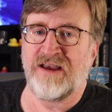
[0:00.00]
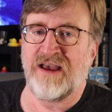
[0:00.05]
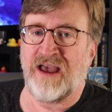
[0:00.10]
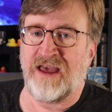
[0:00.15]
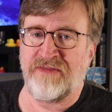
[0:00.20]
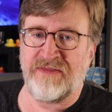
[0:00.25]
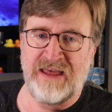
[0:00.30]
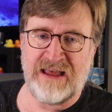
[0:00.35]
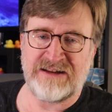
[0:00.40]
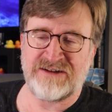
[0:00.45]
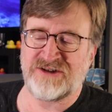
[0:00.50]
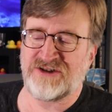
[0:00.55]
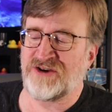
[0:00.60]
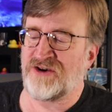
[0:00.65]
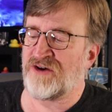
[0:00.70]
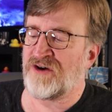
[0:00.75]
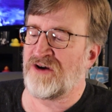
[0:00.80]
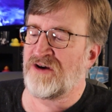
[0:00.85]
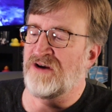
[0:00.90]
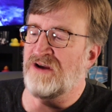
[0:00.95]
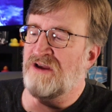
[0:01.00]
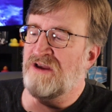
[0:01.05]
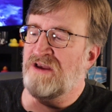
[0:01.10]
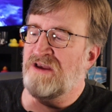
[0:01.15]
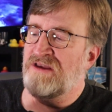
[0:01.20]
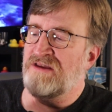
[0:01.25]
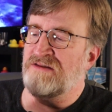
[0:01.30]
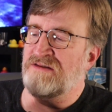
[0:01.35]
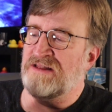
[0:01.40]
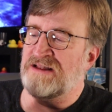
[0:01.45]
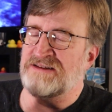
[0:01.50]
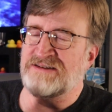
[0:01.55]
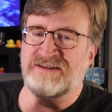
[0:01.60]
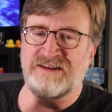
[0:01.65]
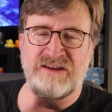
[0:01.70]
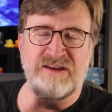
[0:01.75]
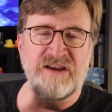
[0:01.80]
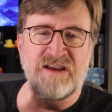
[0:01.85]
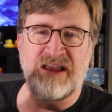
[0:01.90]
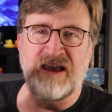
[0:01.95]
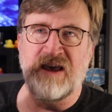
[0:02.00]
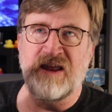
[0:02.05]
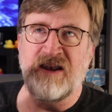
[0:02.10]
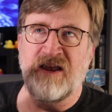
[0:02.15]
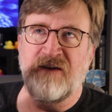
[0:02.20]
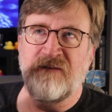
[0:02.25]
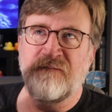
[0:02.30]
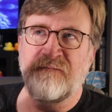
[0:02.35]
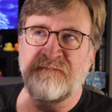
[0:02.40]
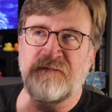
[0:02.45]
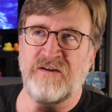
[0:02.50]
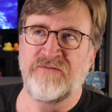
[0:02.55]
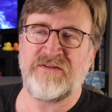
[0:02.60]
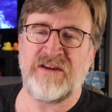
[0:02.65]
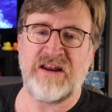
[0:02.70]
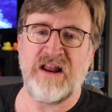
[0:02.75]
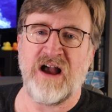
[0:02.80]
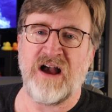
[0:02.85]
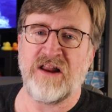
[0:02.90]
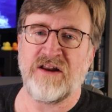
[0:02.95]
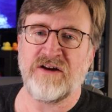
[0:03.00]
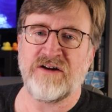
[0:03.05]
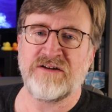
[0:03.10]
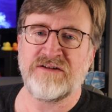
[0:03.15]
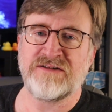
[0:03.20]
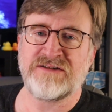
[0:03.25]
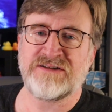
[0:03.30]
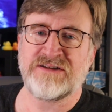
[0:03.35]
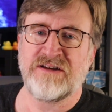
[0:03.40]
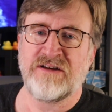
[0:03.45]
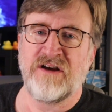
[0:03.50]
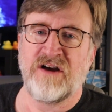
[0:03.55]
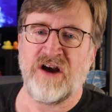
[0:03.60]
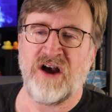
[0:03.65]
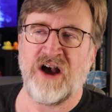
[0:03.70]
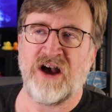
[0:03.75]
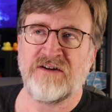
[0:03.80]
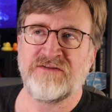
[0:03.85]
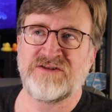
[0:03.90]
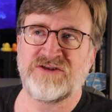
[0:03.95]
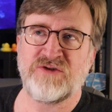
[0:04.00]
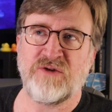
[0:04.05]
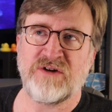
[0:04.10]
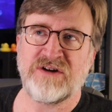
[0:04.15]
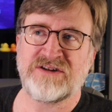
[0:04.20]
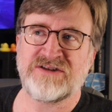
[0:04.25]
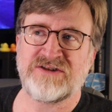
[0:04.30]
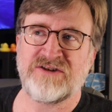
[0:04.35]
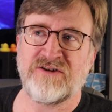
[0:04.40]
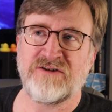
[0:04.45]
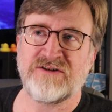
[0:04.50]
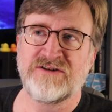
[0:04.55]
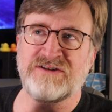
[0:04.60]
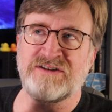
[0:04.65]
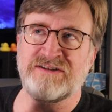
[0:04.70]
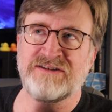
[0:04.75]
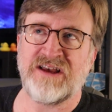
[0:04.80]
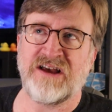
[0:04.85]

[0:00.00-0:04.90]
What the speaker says: And that's your, let's see, you get $50 off shore excursions,